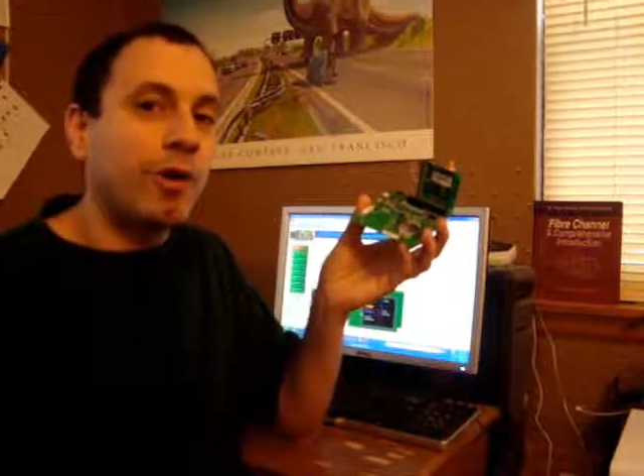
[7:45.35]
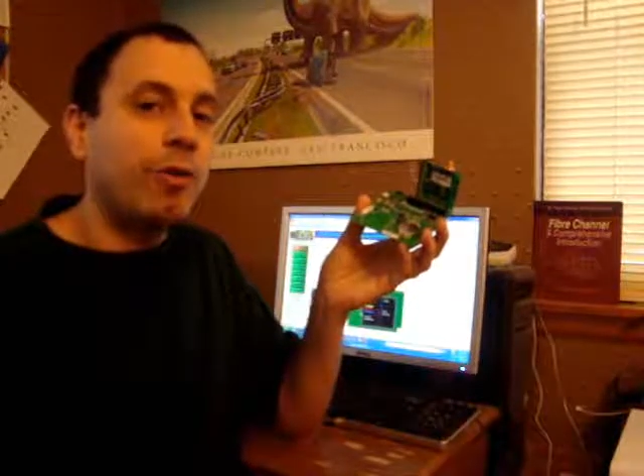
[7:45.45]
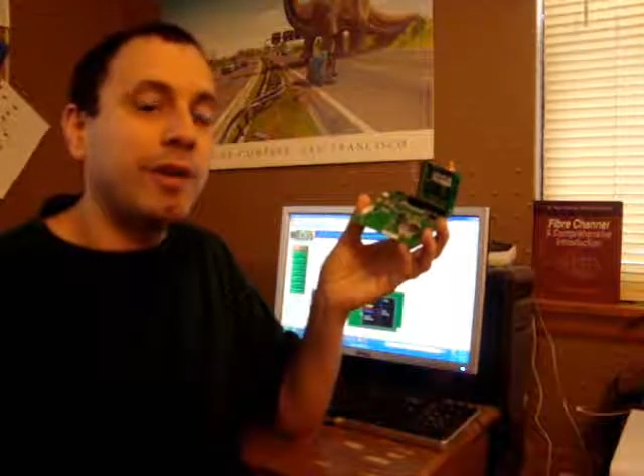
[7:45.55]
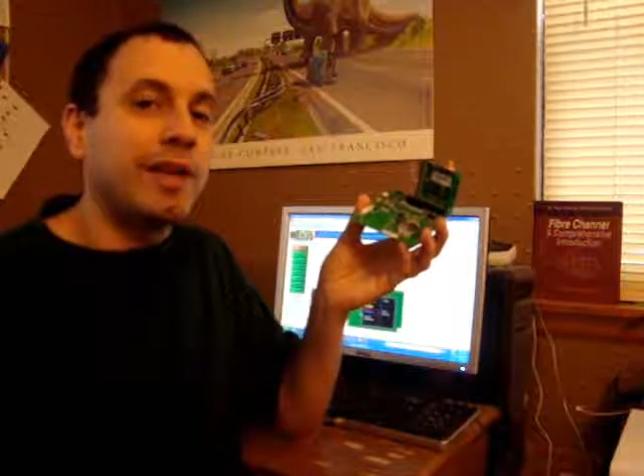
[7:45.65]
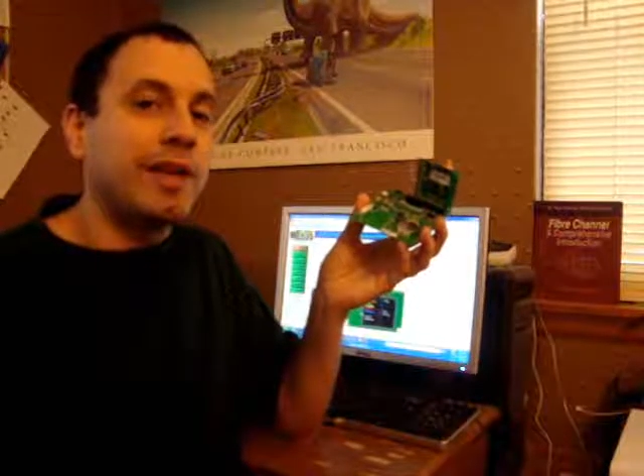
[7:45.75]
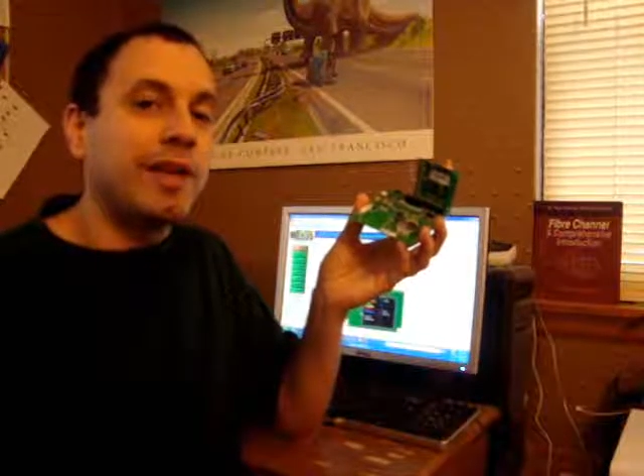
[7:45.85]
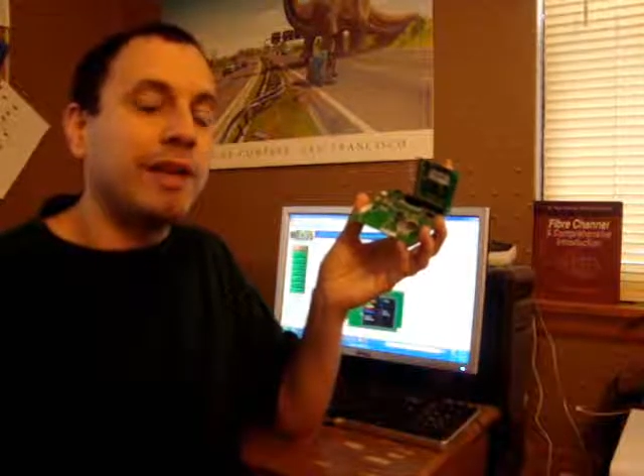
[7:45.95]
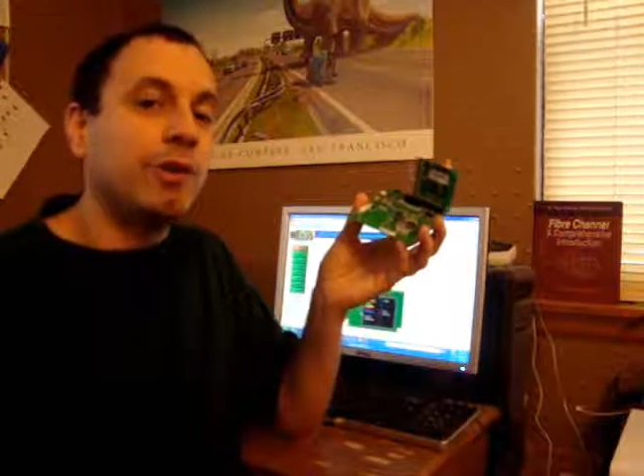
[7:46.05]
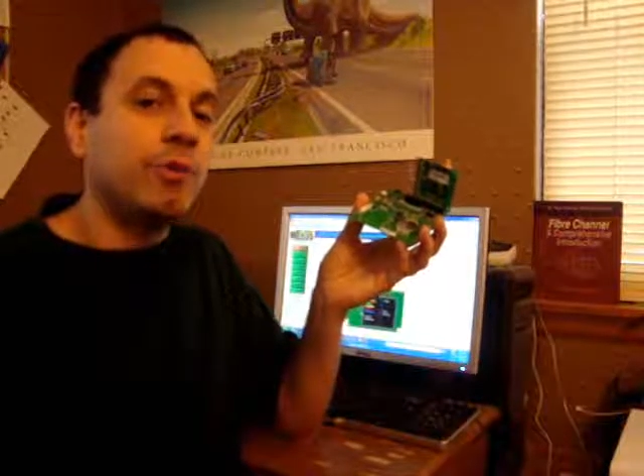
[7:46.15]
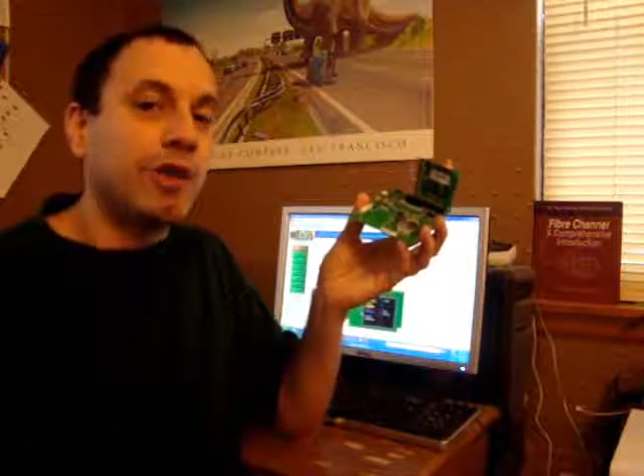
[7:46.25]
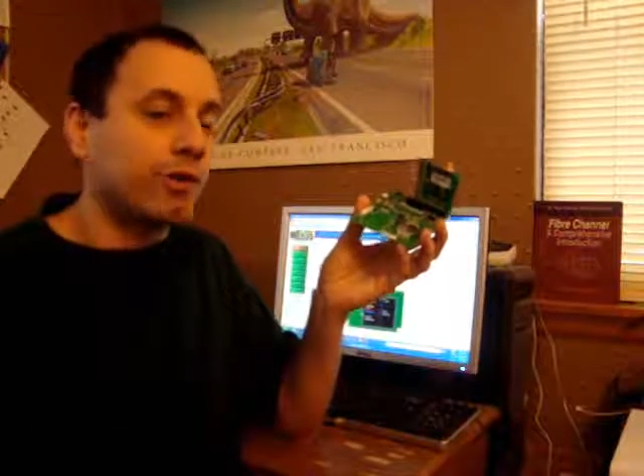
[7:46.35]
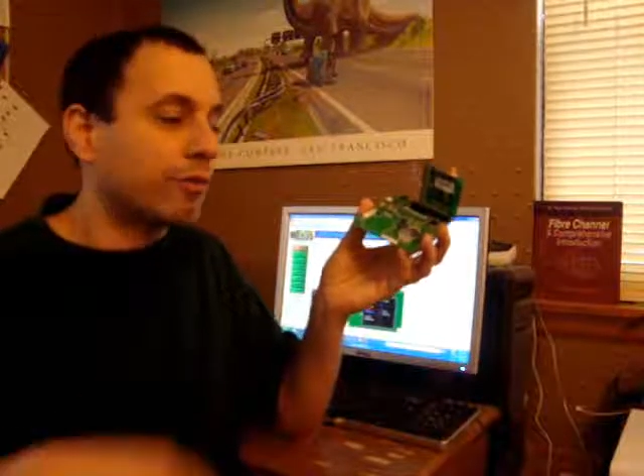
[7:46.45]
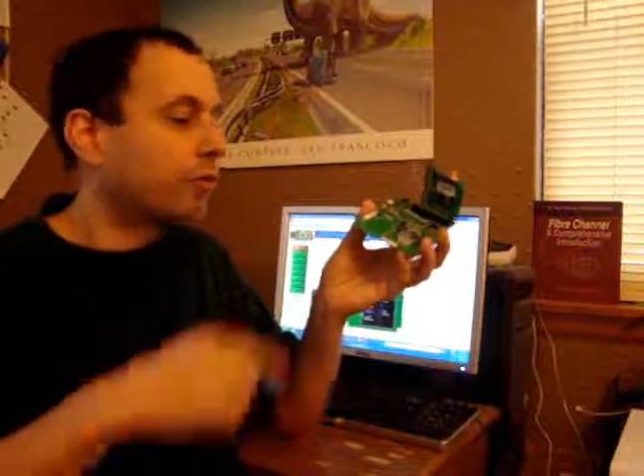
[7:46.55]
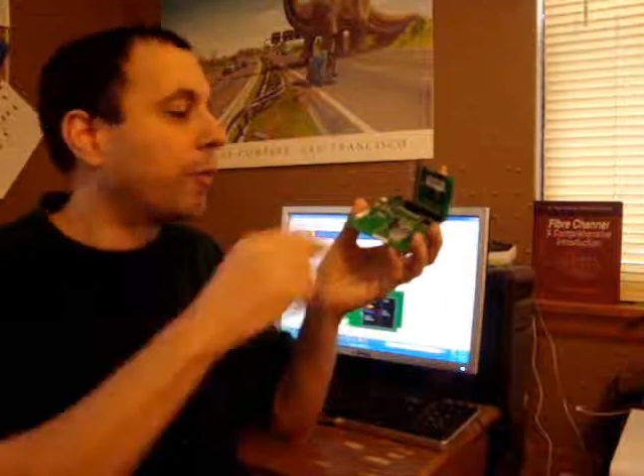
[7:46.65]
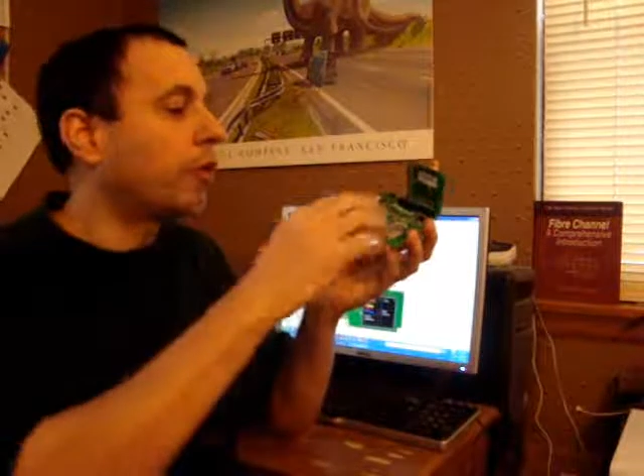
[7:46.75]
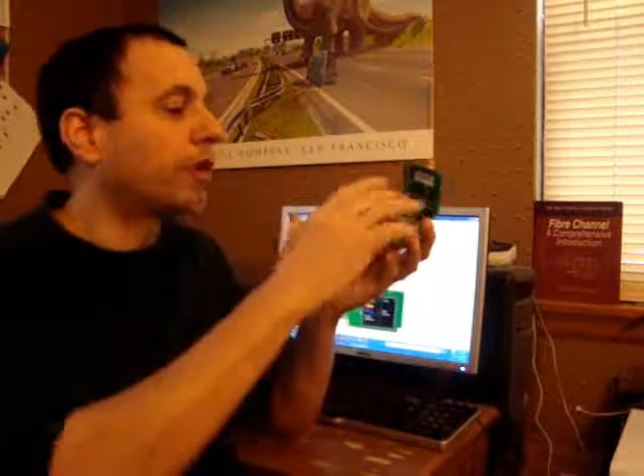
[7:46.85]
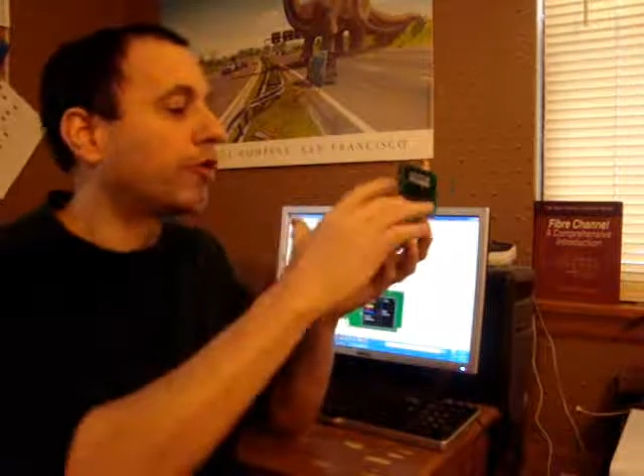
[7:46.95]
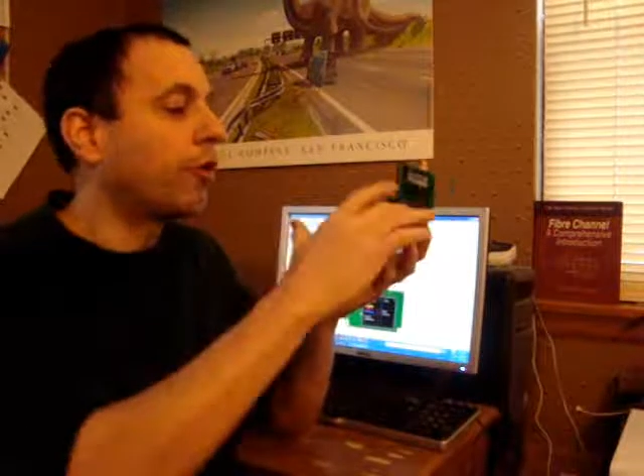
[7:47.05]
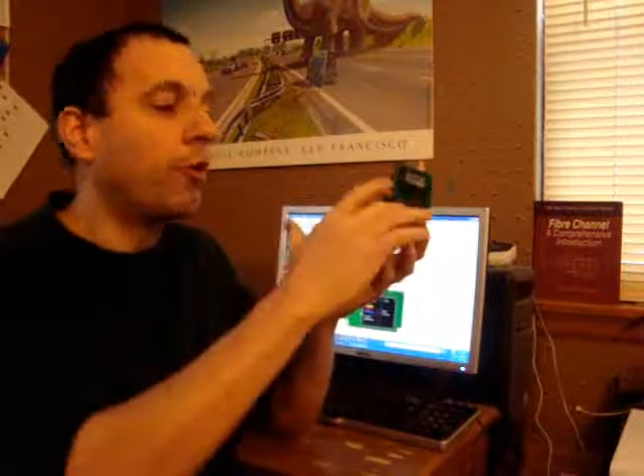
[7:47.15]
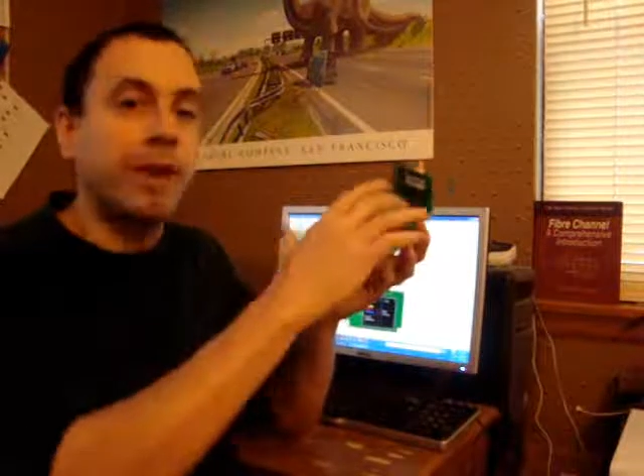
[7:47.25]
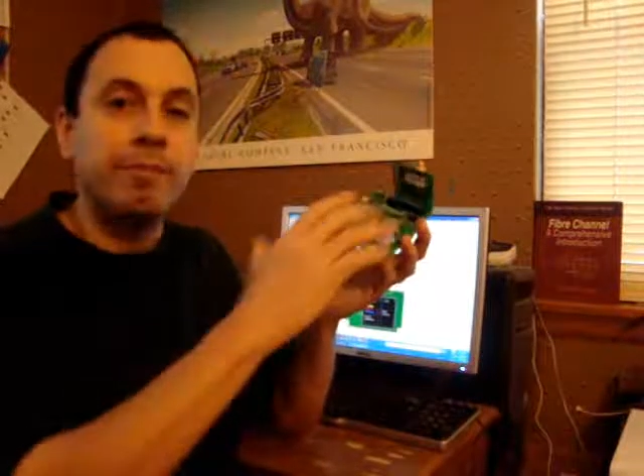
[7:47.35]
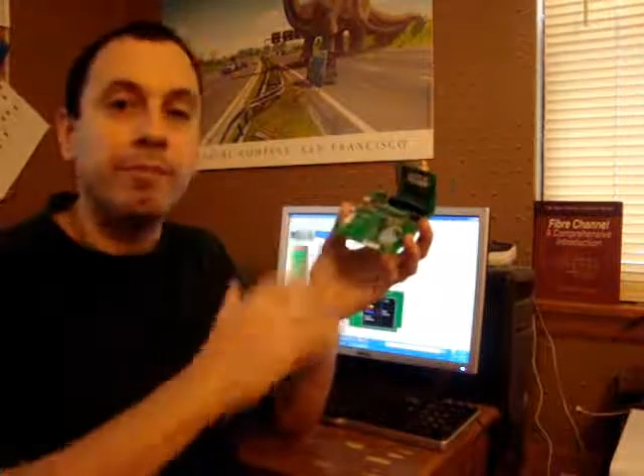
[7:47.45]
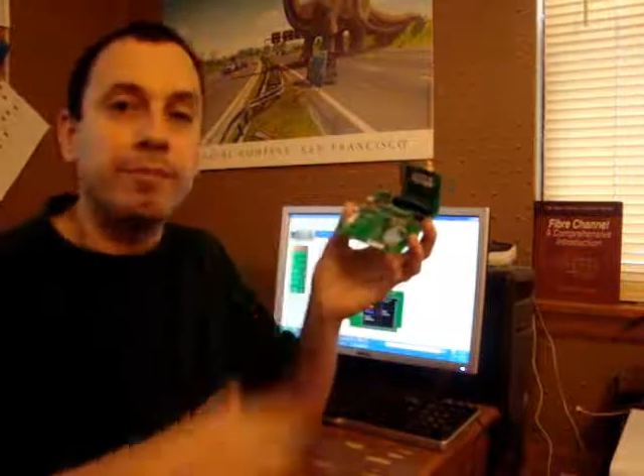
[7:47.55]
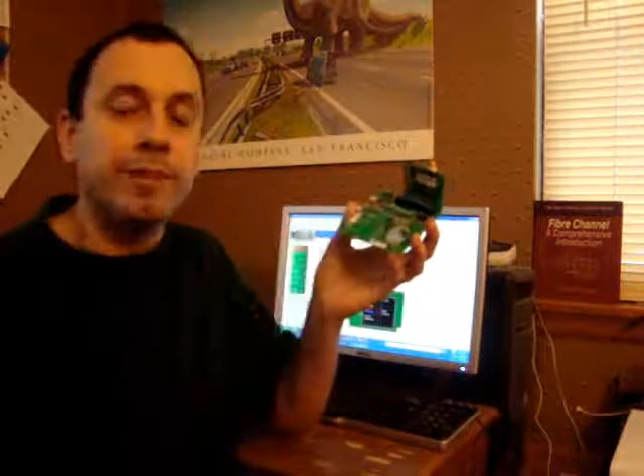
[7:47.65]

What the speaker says: only can you remote control them,